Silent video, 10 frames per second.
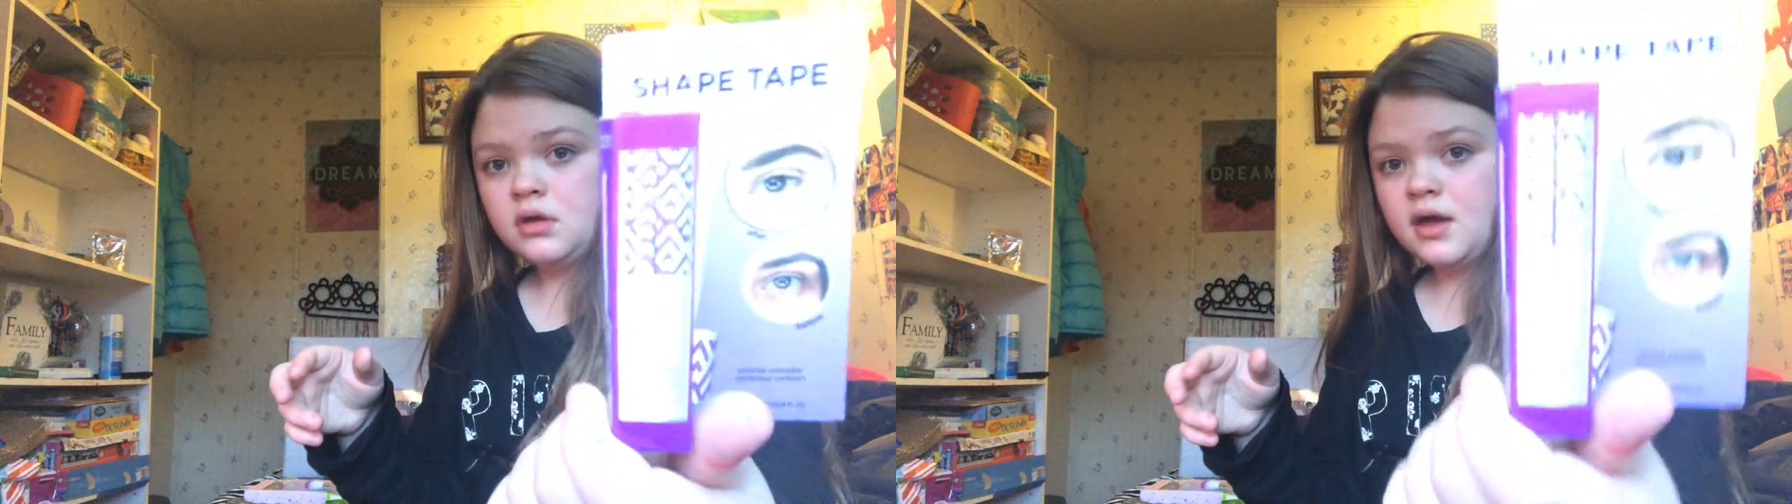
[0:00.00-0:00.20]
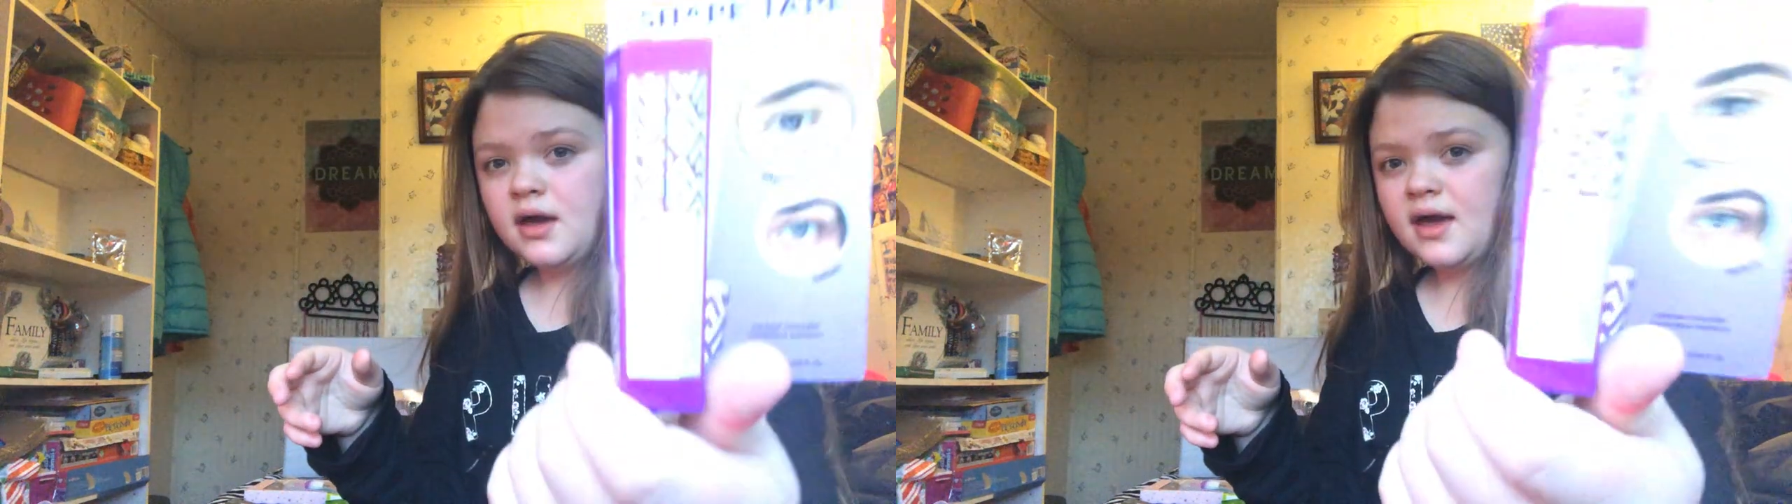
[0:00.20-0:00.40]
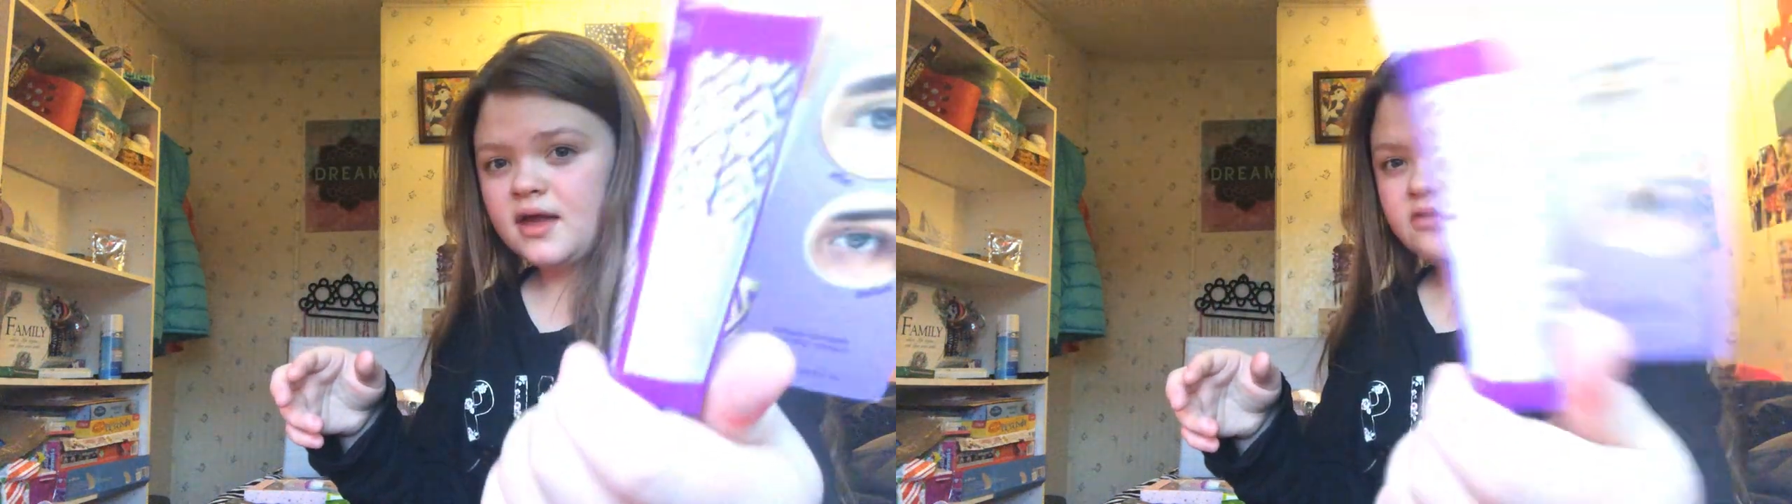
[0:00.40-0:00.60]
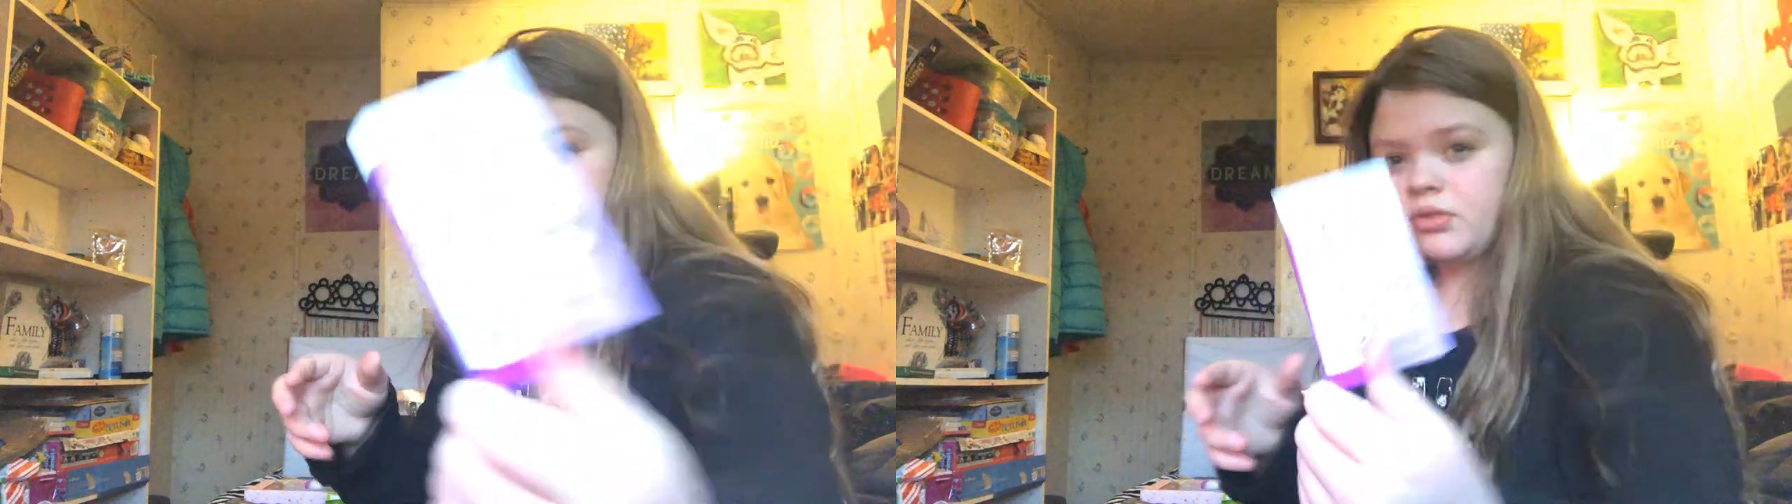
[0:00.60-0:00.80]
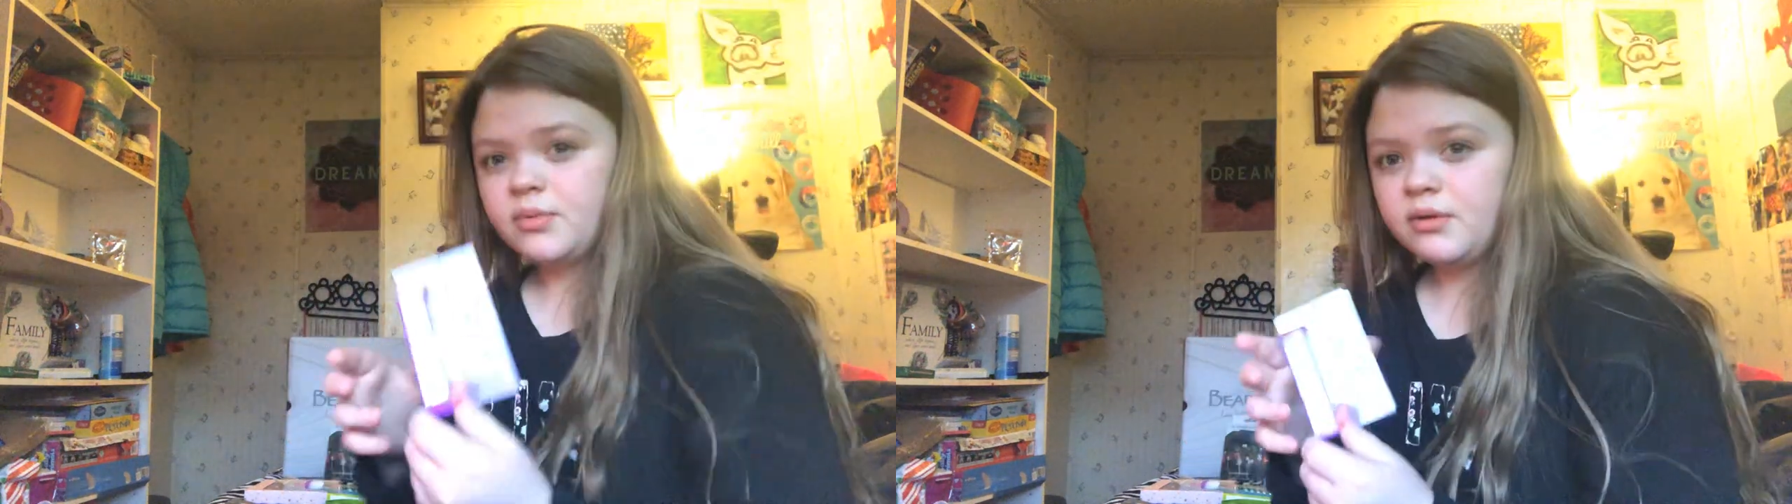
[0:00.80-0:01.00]
I asked for
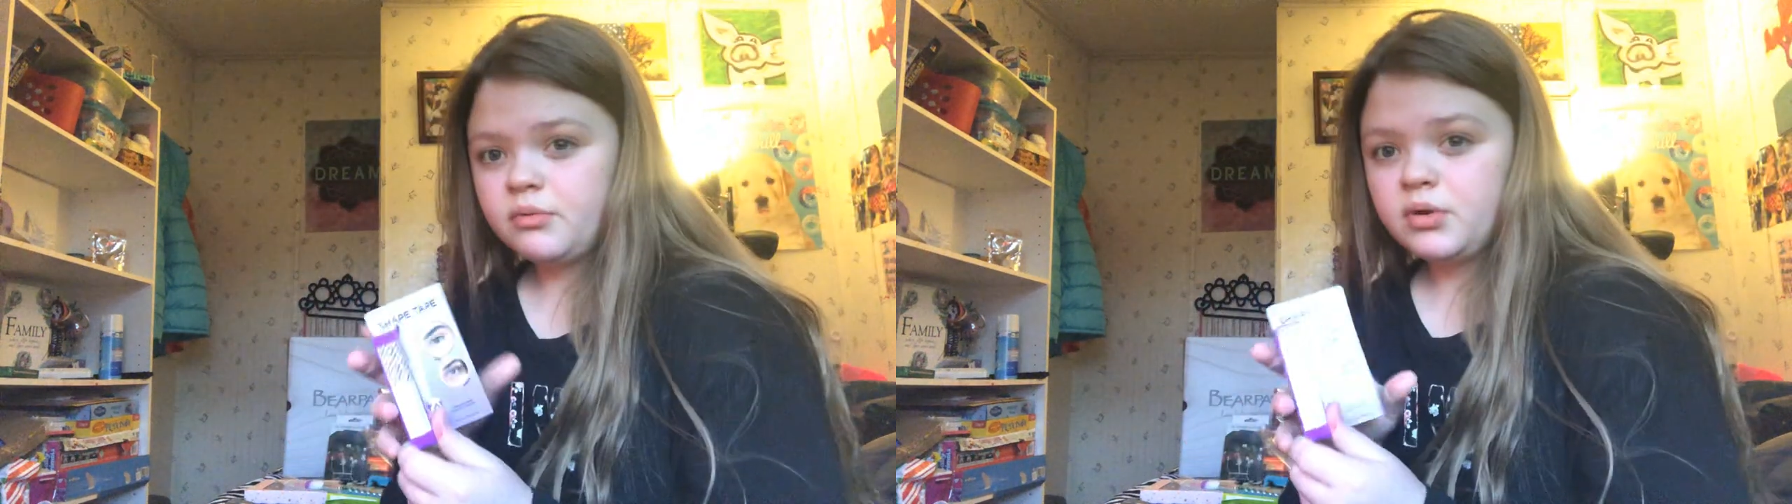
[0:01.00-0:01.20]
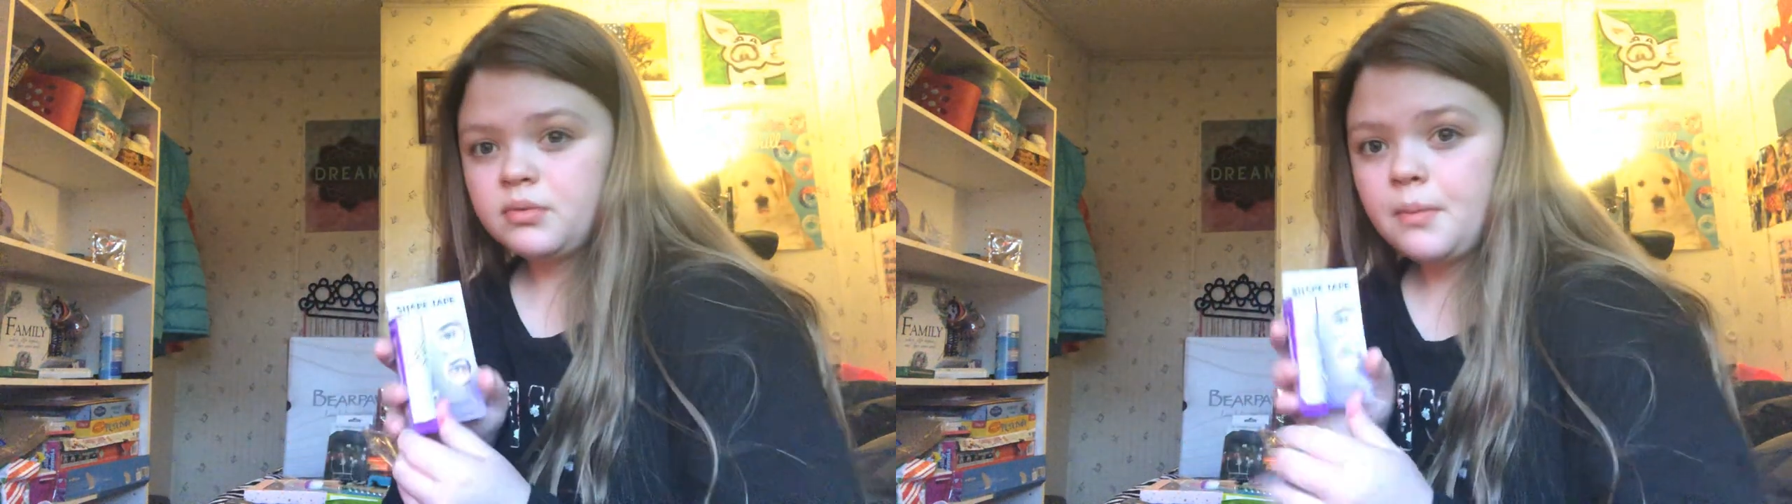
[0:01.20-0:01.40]
the big one,